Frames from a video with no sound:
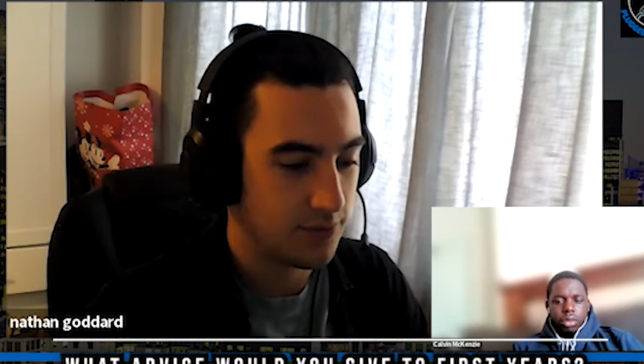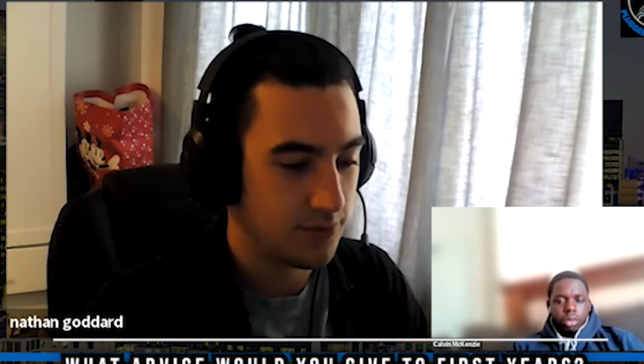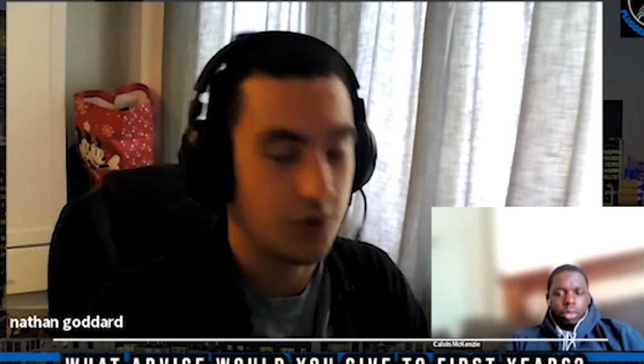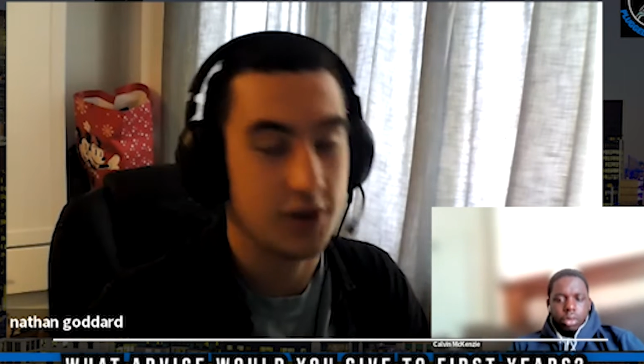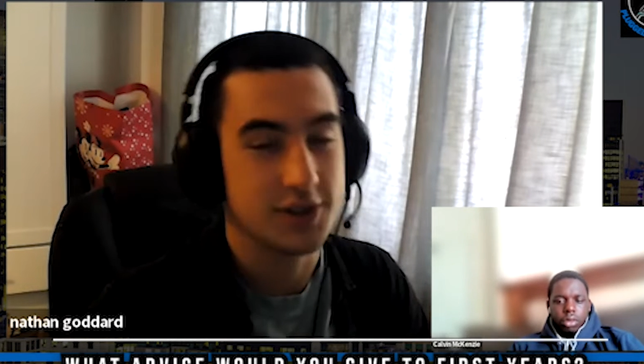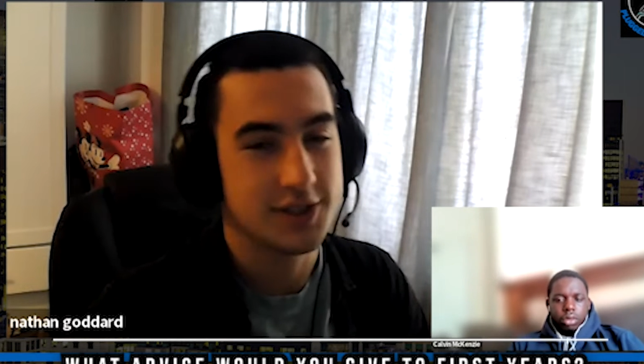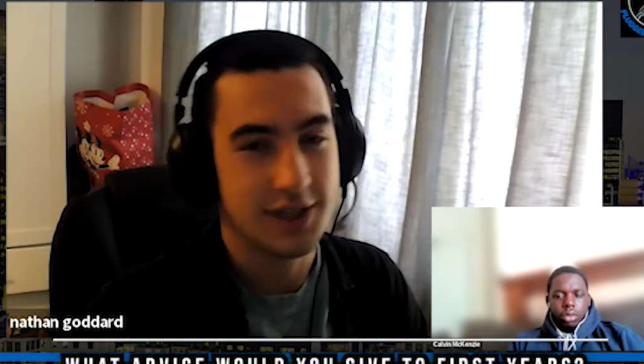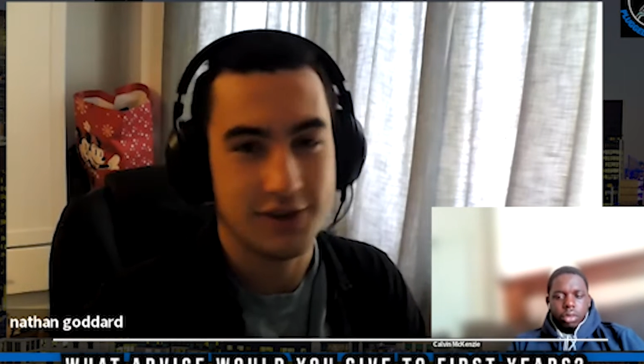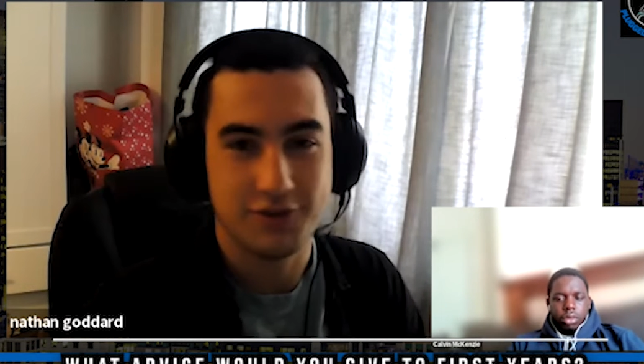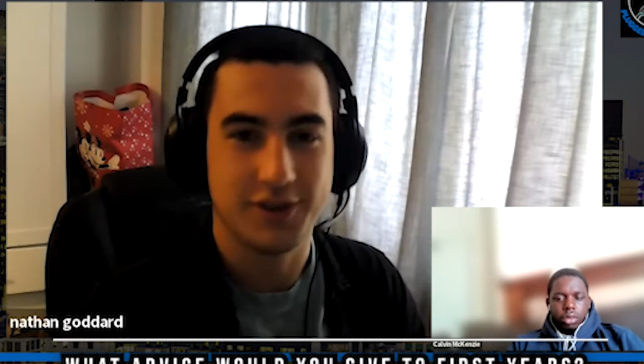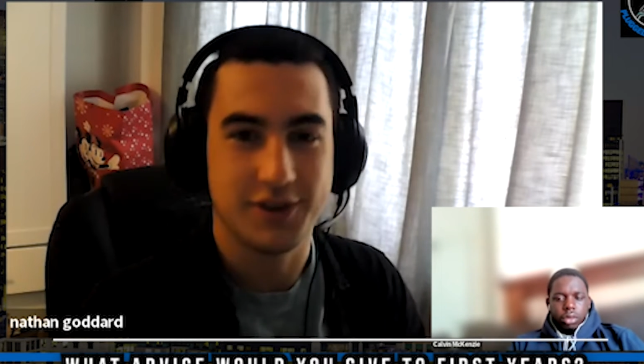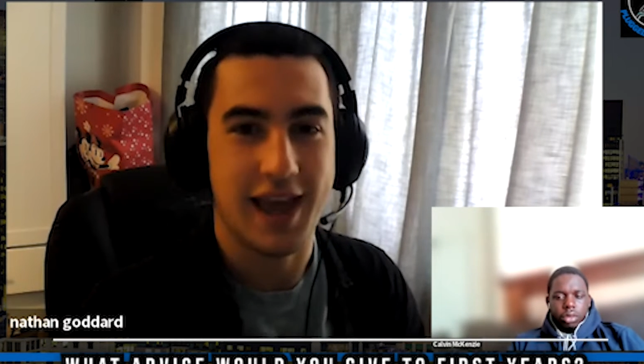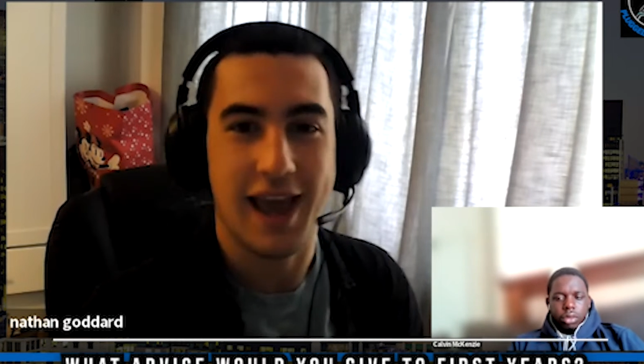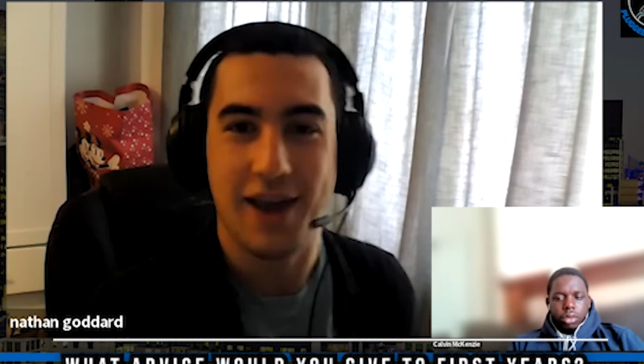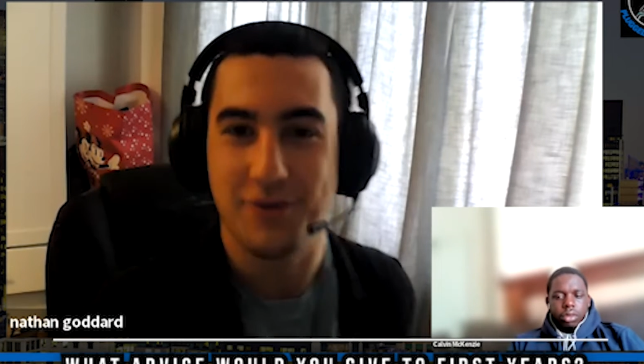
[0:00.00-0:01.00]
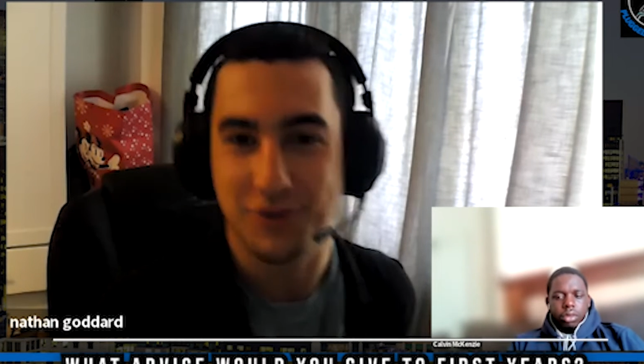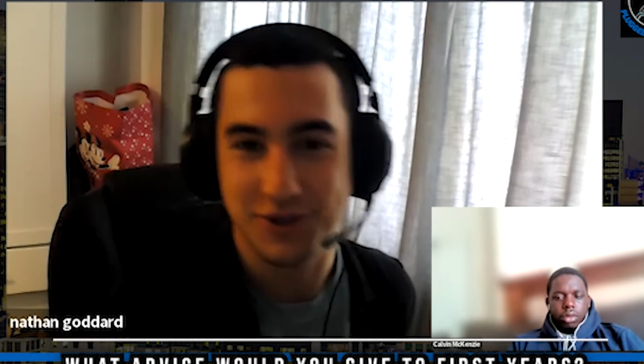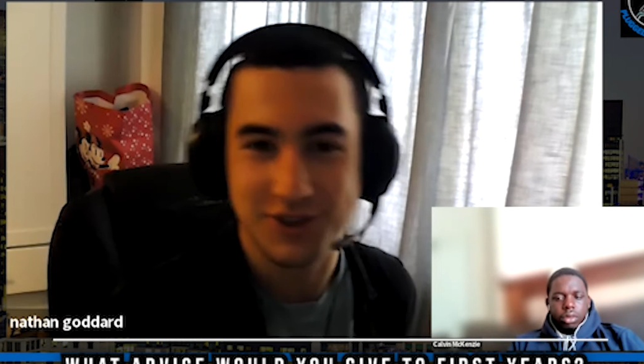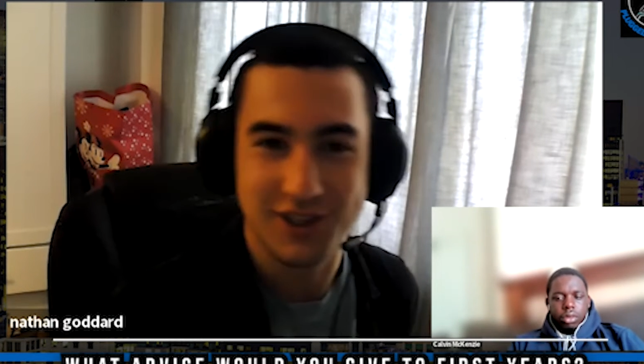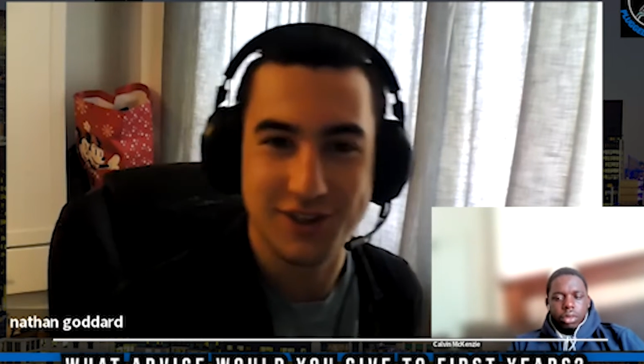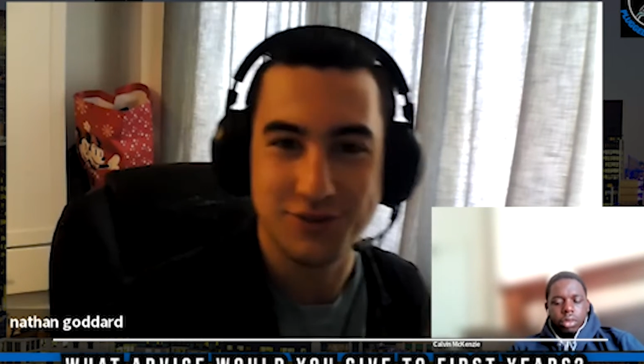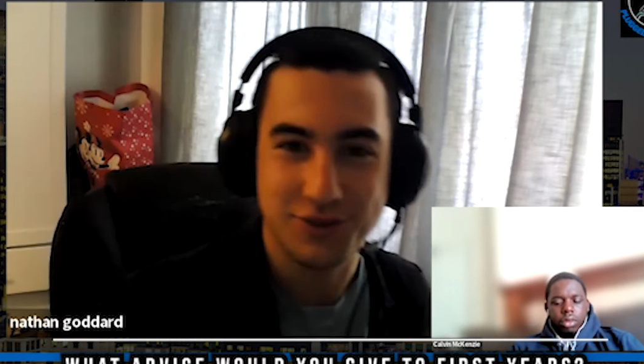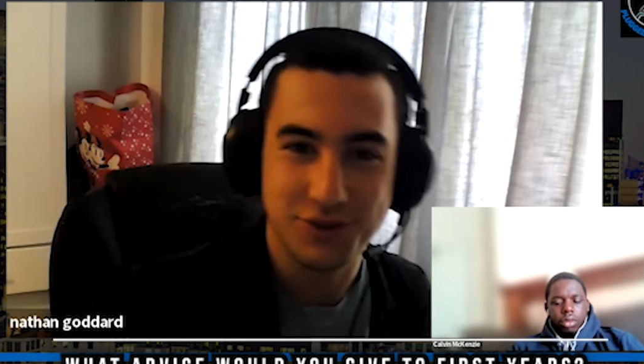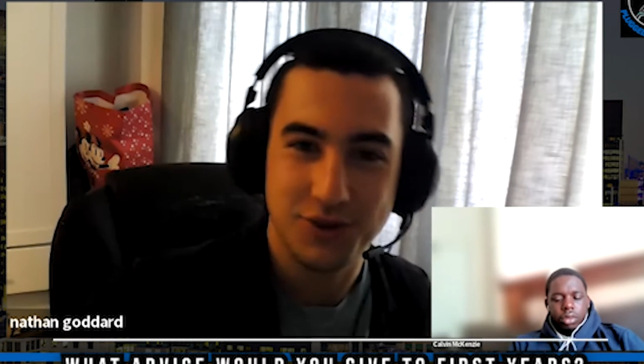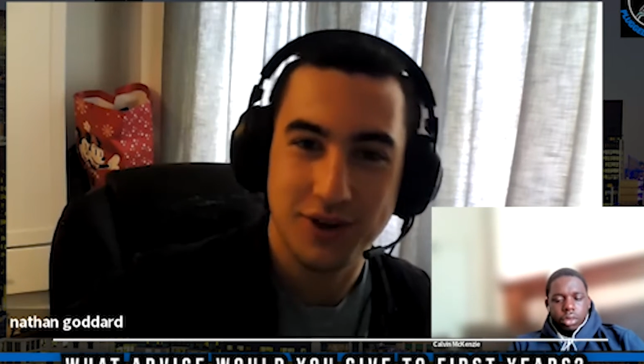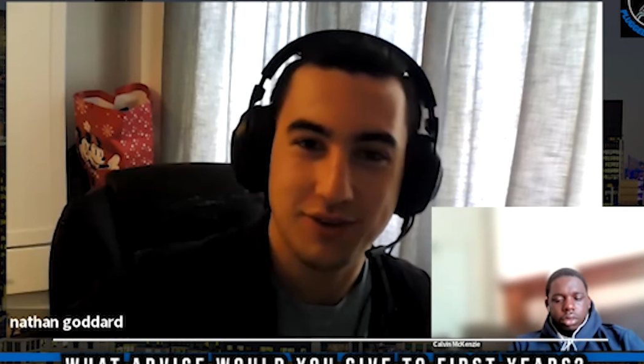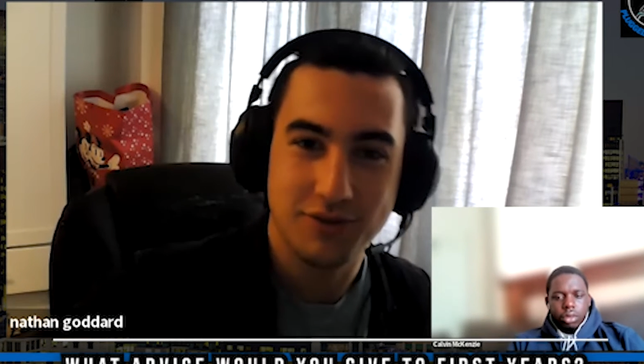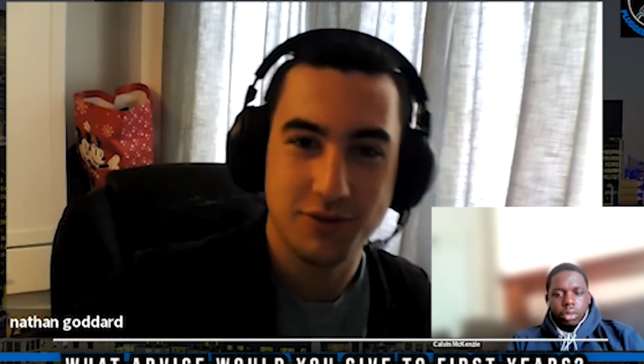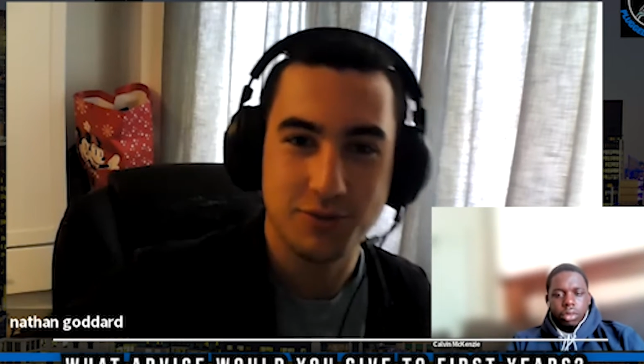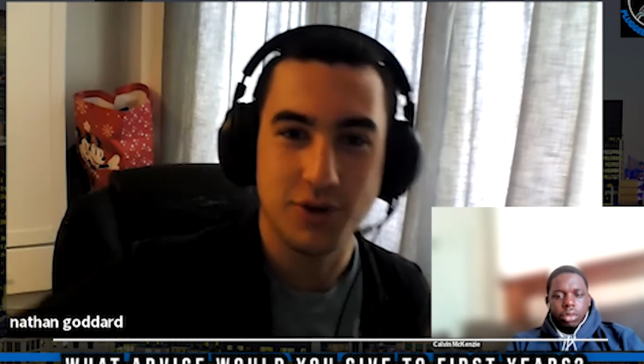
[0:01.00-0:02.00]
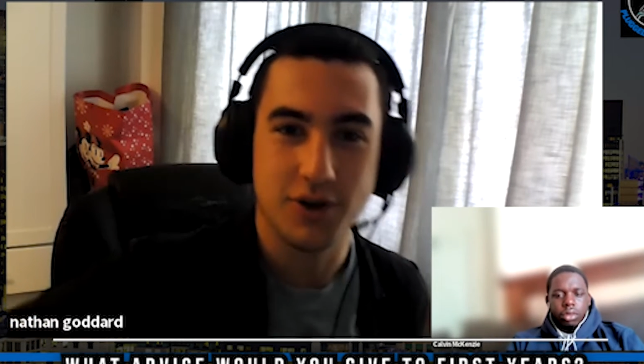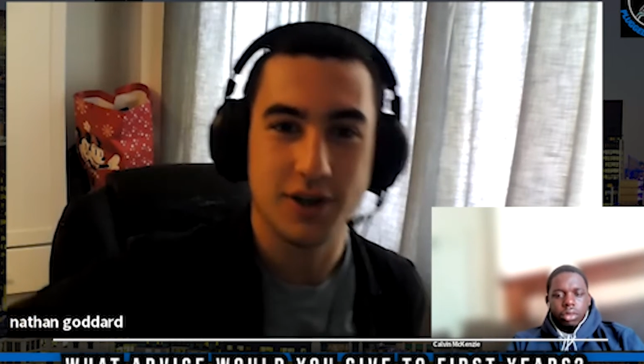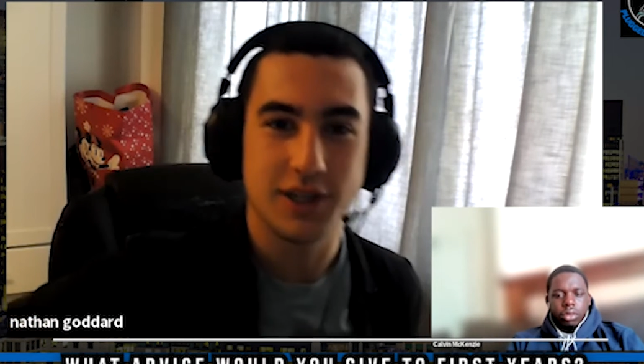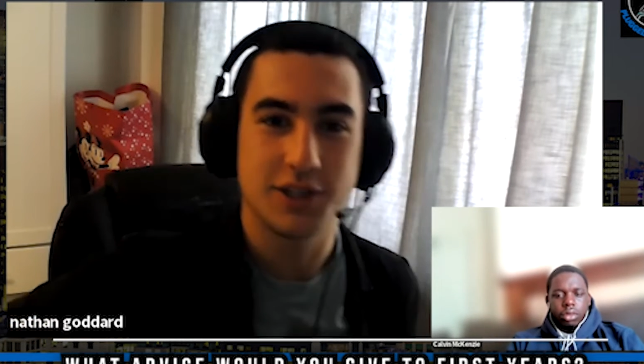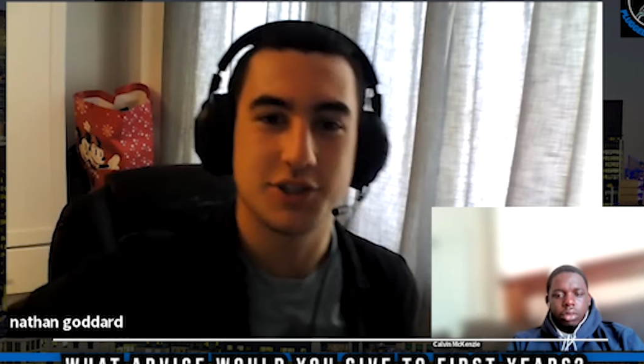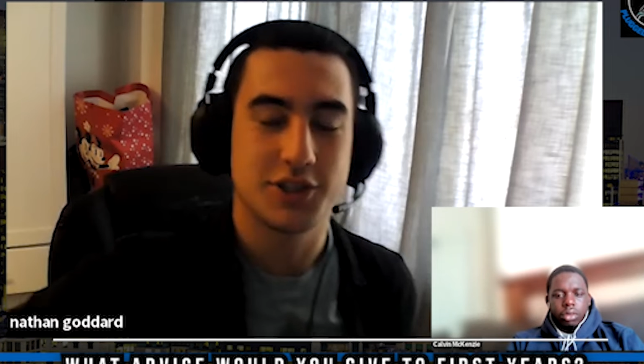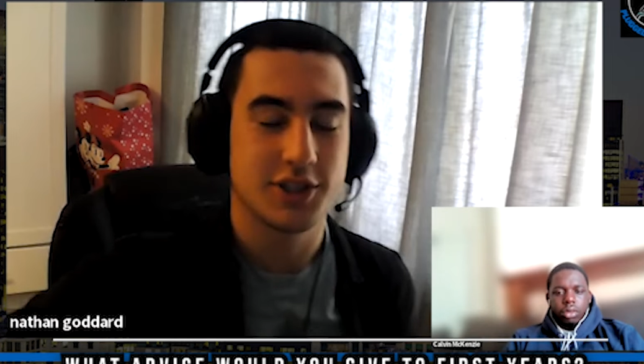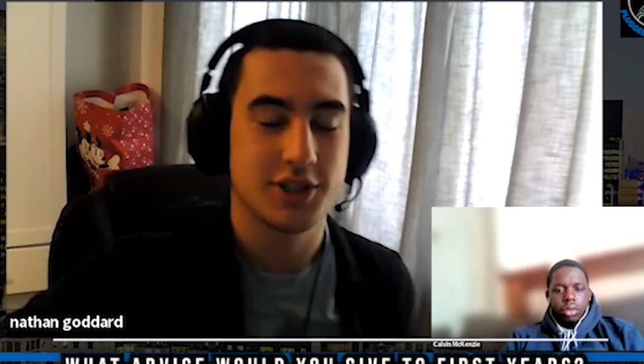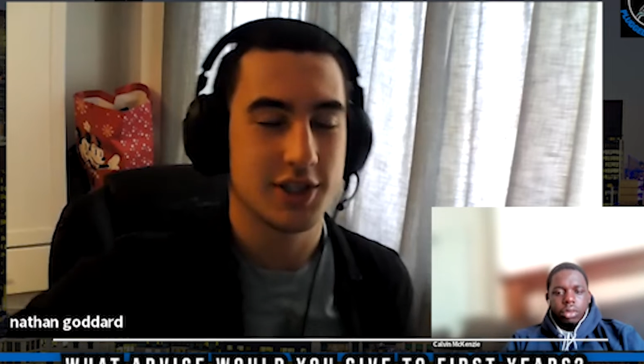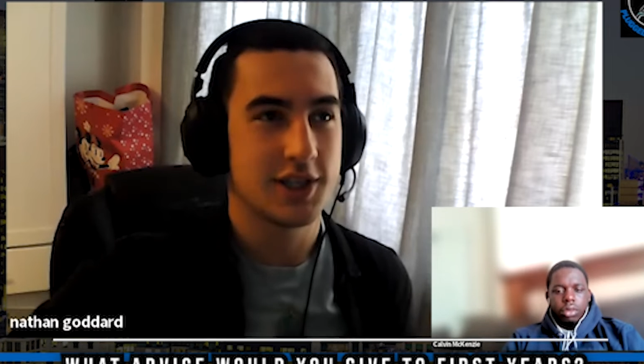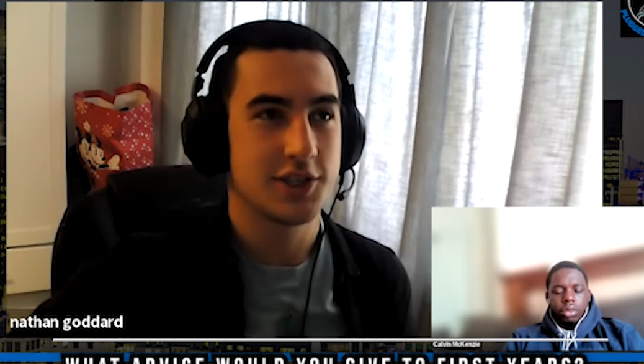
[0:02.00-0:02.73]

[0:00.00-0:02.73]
well, I say forget everything for you learn from college.